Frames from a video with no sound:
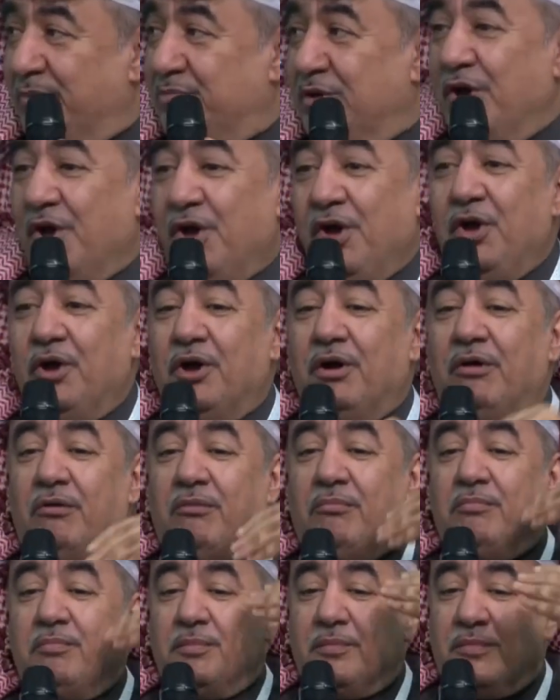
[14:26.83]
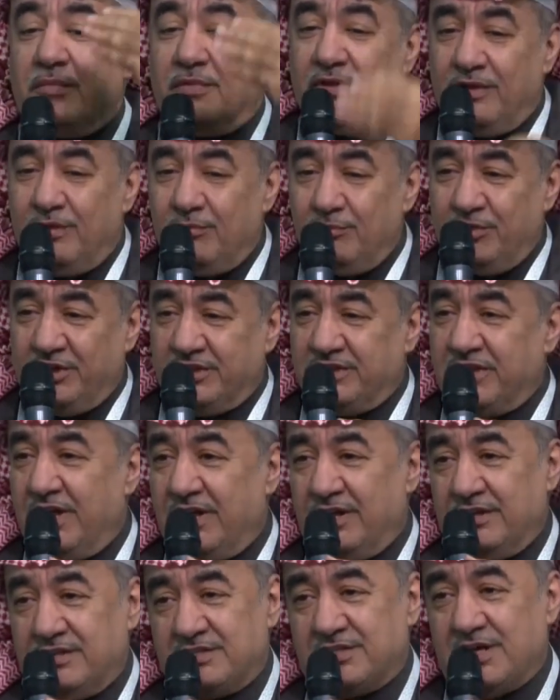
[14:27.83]
there is a story and the
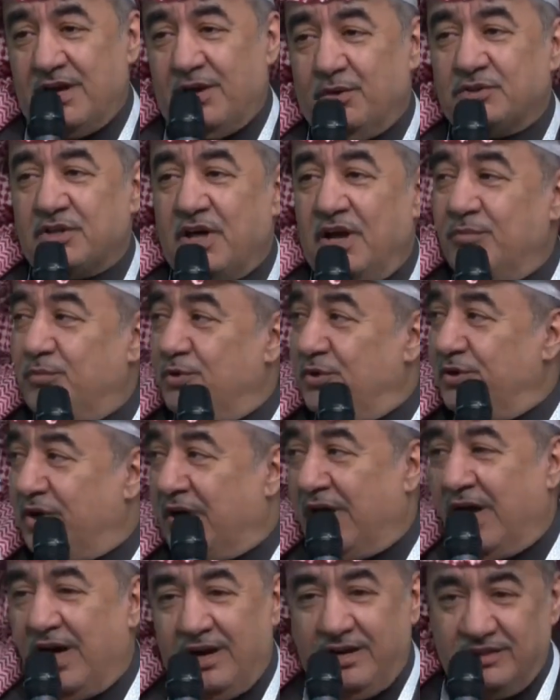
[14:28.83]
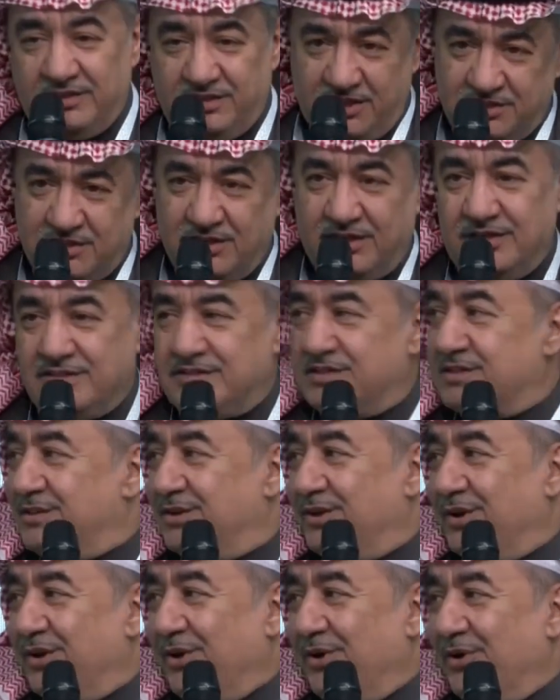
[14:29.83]
withdraw, and they
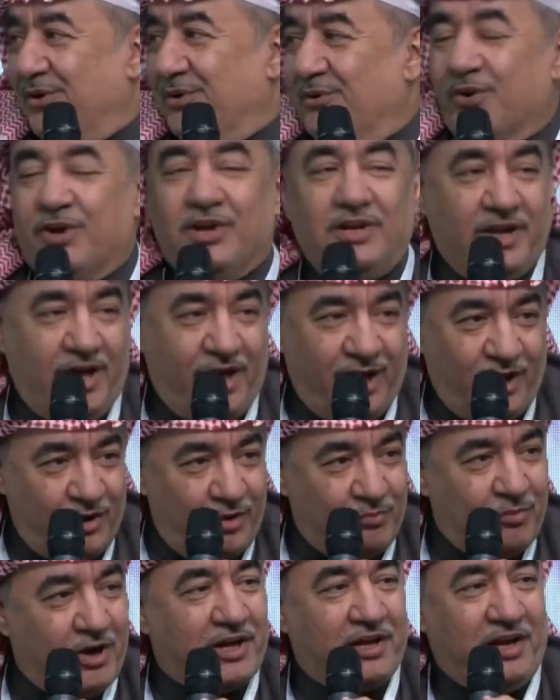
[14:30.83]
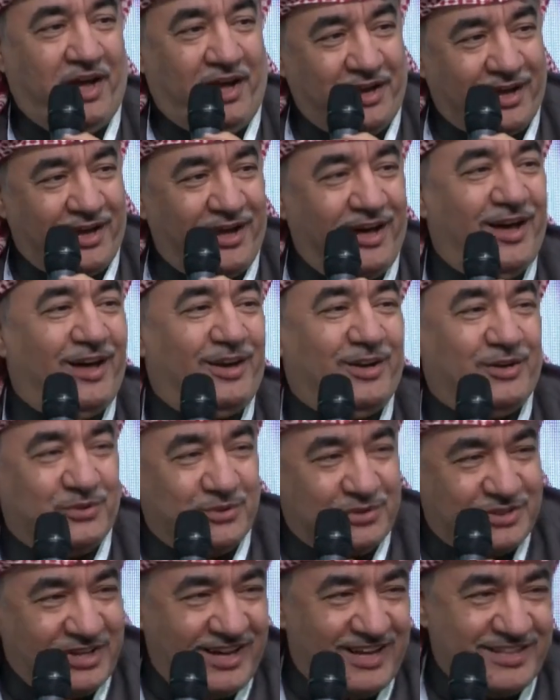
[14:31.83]
started to ask
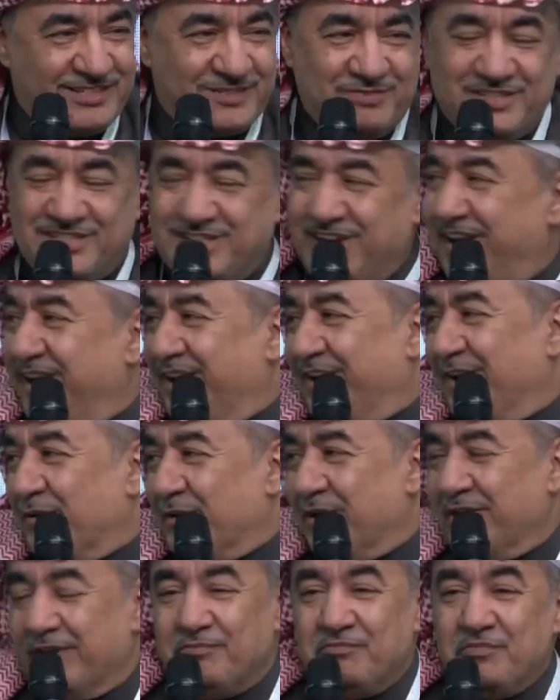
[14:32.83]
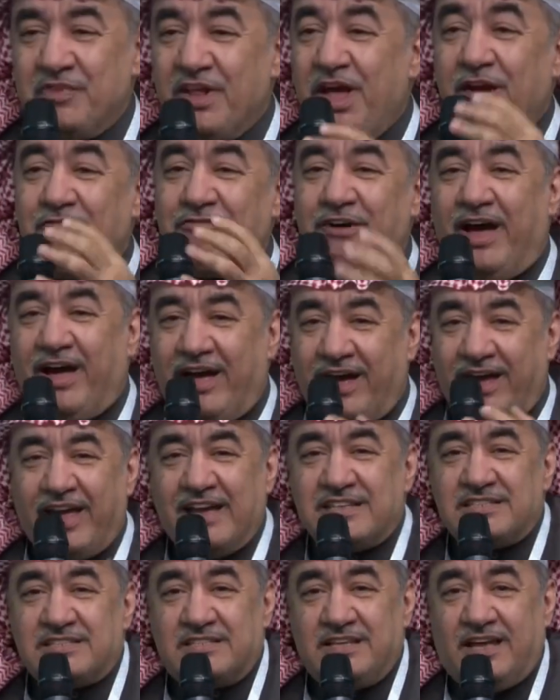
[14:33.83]
Khalid that he will stay in the company.
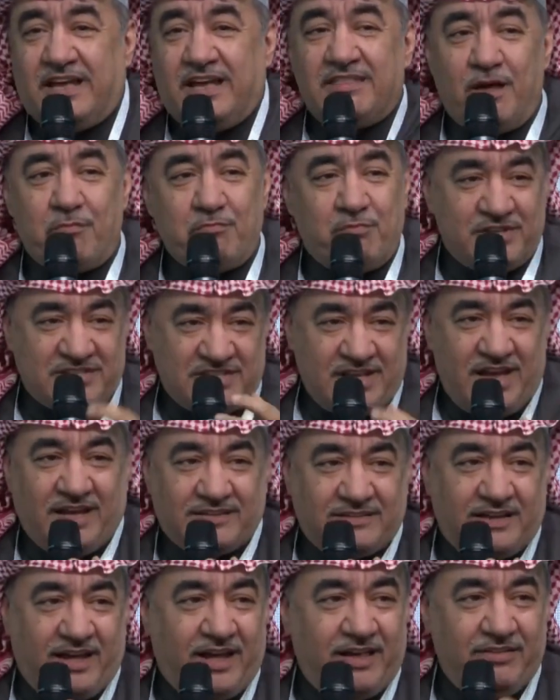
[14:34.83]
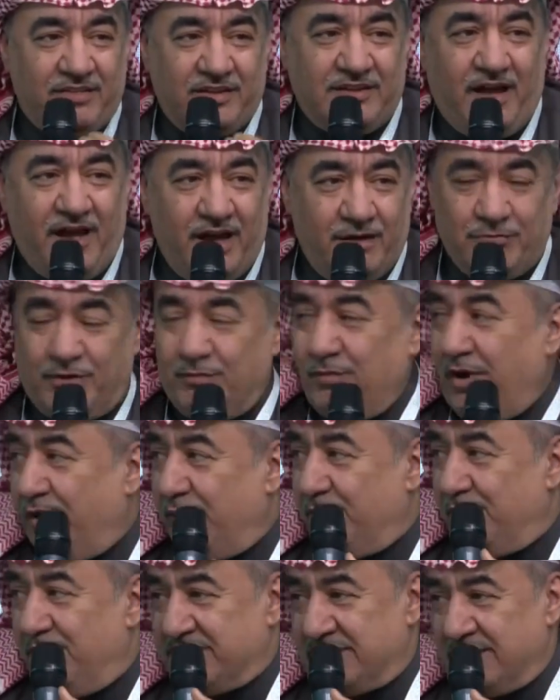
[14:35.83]
So we convinced Khalid to
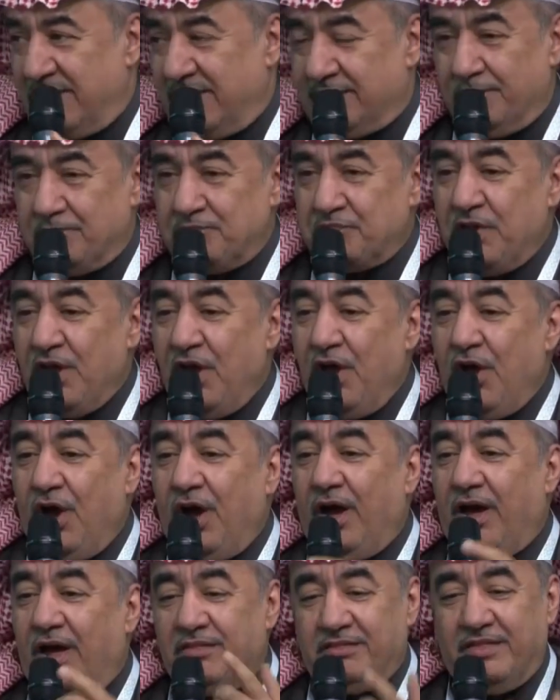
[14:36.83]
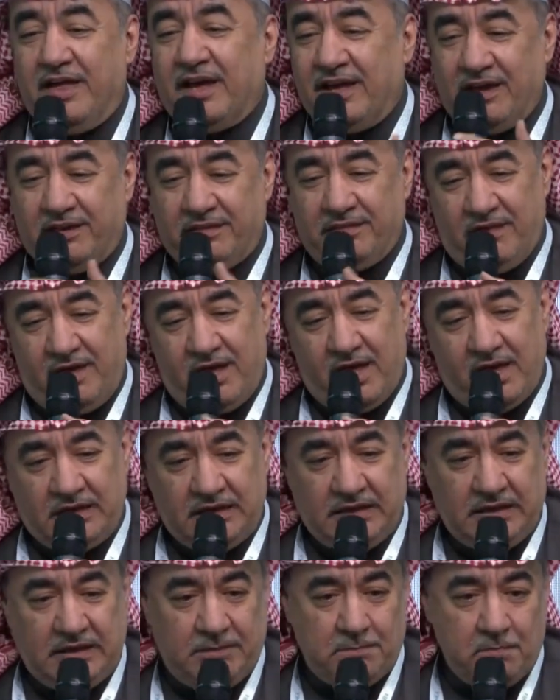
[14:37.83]
stay and not to leave. To
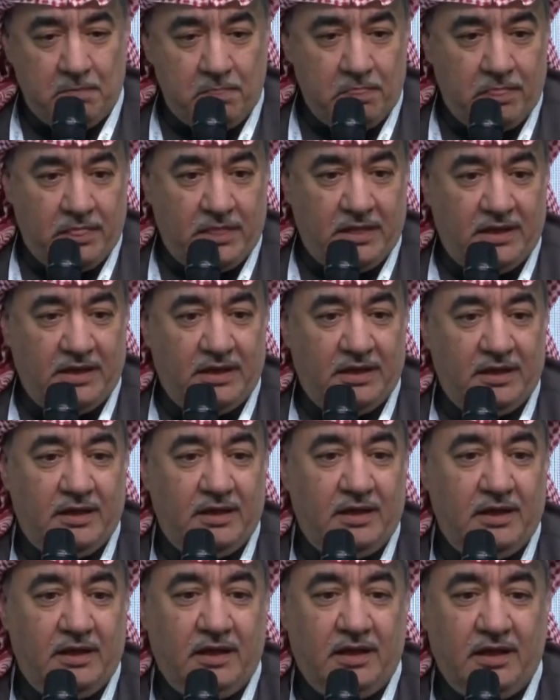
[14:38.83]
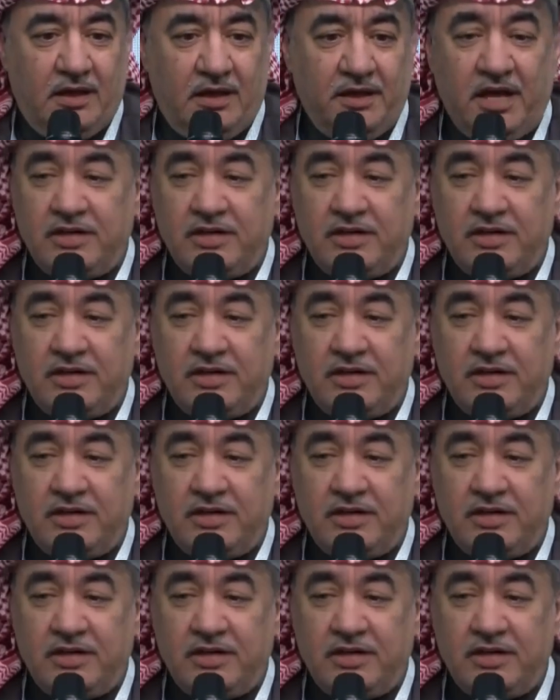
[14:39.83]
deal with people simply.